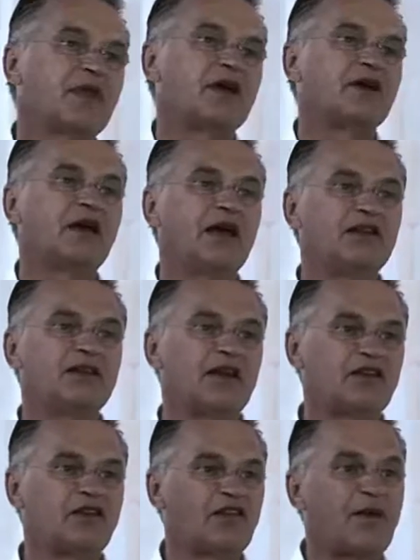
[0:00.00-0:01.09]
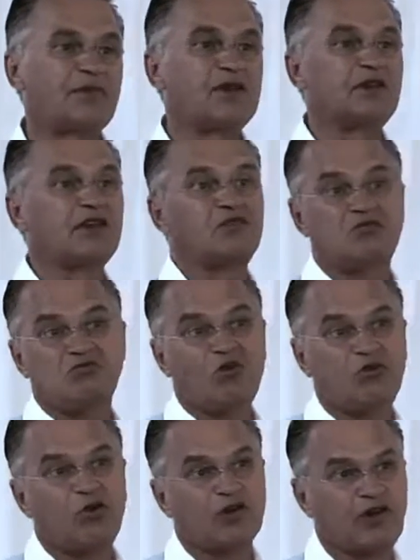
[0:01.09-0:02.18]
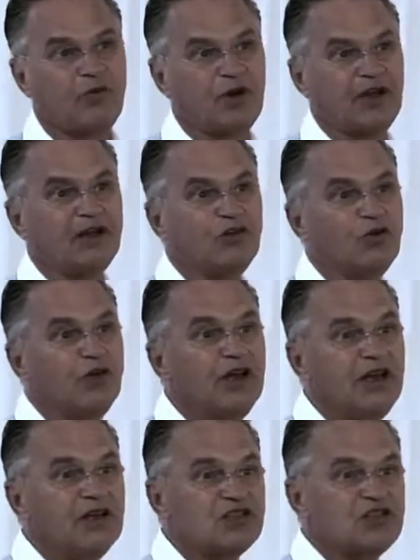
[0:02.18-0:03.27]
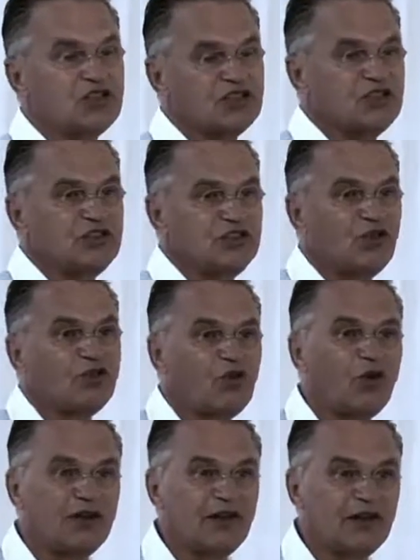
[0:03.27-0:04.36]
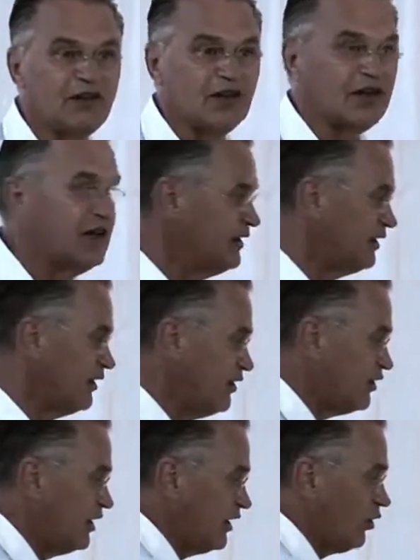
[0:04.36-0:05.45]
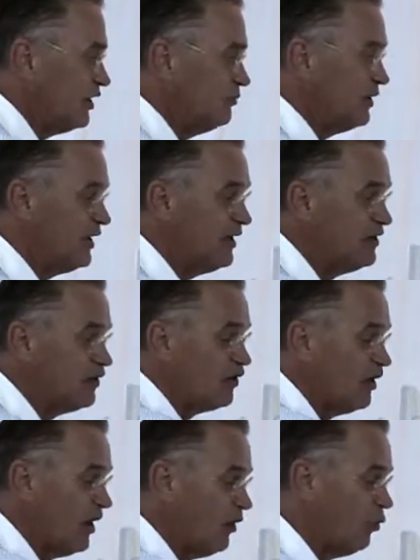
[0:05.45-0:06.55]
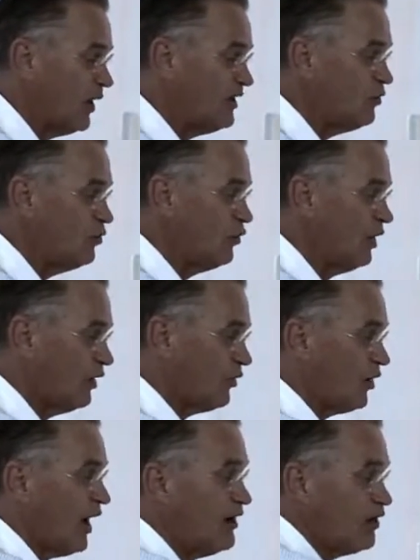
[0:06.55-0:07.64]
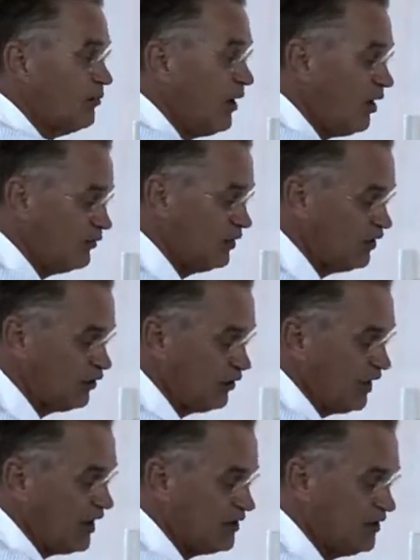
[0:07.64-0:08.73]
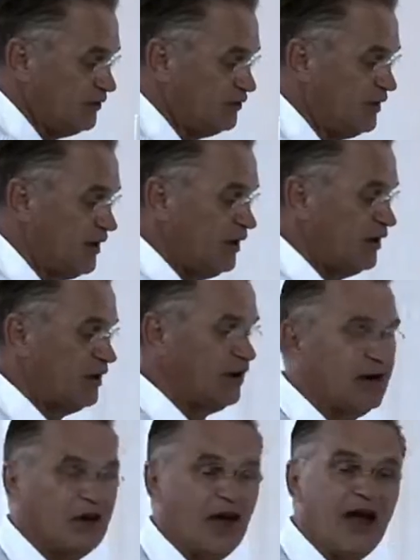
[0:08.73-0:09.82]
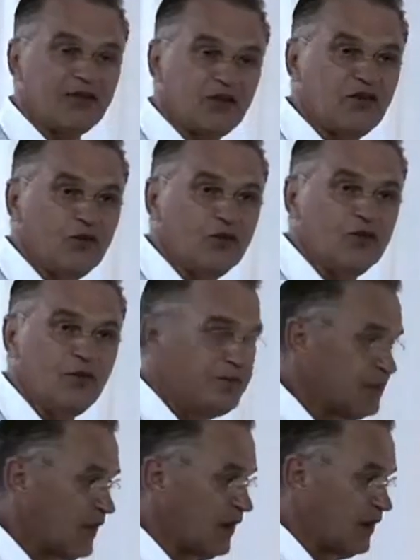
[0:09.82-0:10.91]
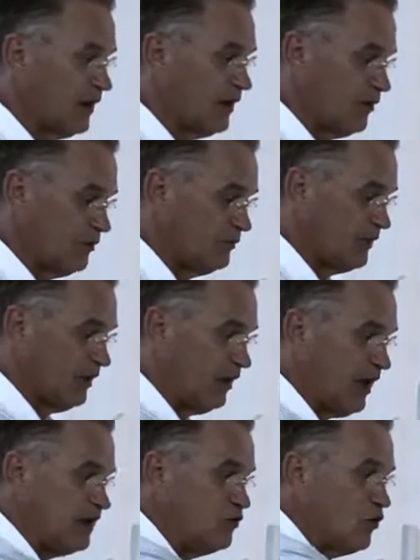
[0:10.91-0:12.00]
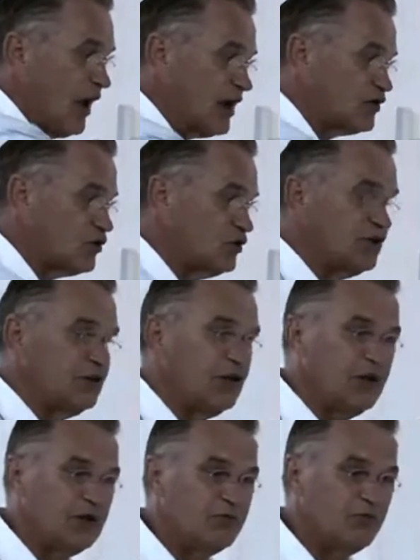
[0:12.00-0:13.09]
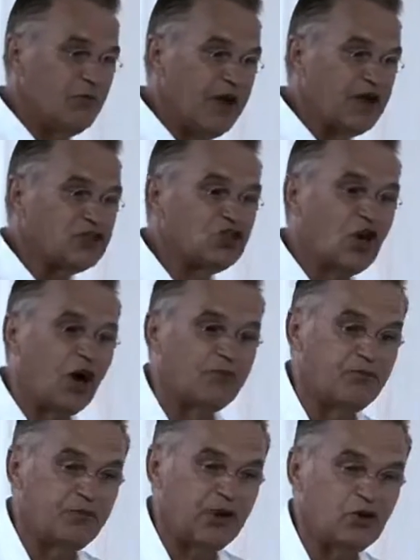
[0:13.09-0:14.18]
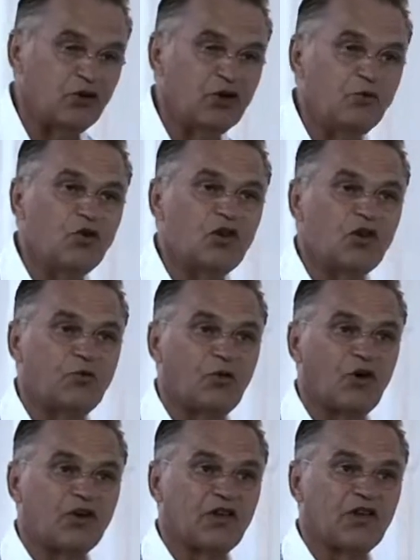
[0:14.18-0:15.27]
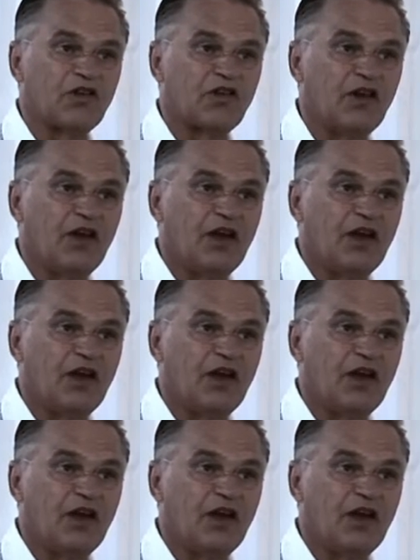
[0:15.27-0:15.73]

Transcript: And that is something that, of course, everybody can do. It's just, don't call it listening. The listening only begins when you rise above this reactive attitude and you actually make a jump into the musical process,